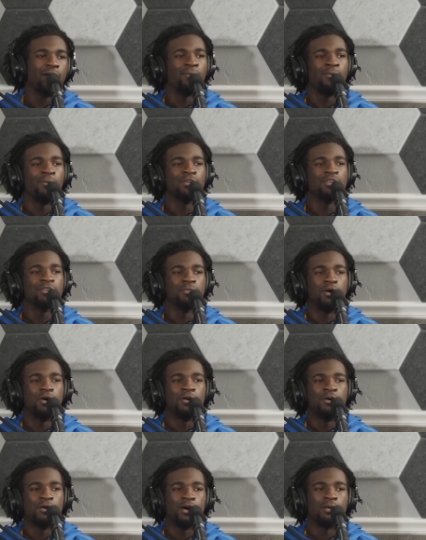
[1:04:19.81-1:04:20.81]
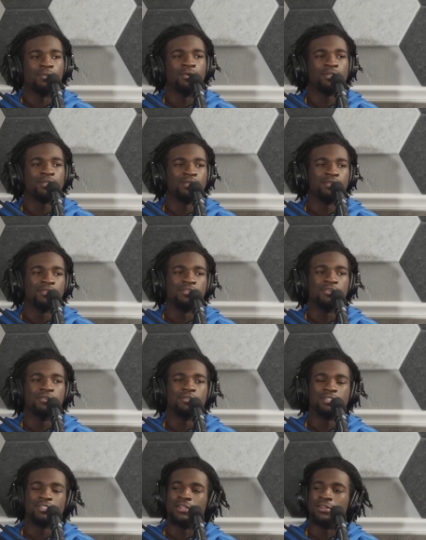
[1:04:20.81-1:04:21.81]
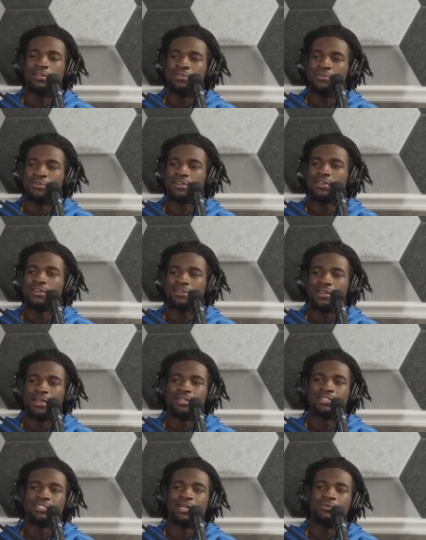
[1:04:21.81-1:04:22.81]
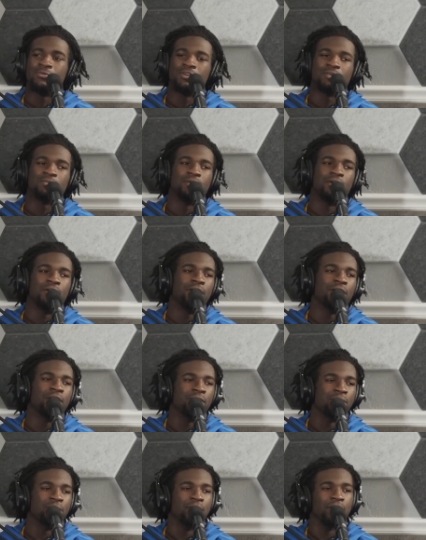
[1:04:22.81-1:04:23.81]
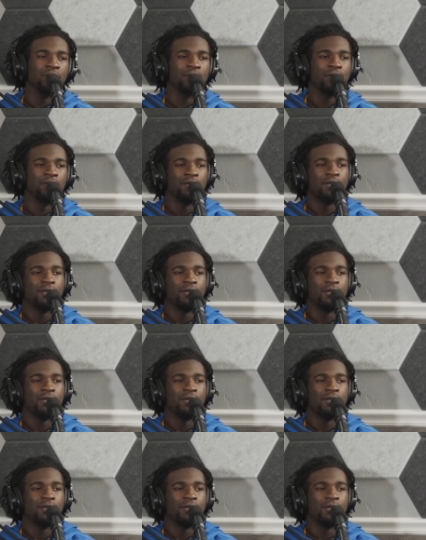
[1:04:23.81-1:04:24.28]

I want them all. I want the Dukes, the North Carolinas. I want them all, bro.